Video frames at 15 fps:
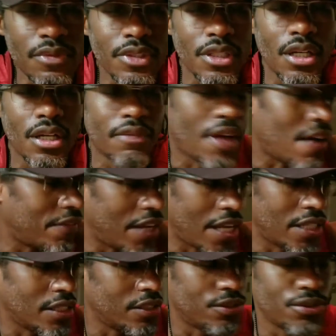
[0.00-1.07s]
Um, haven't had
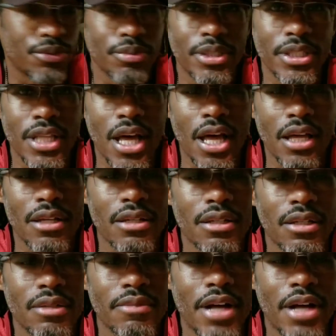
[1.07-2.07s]
any issues with that. Um,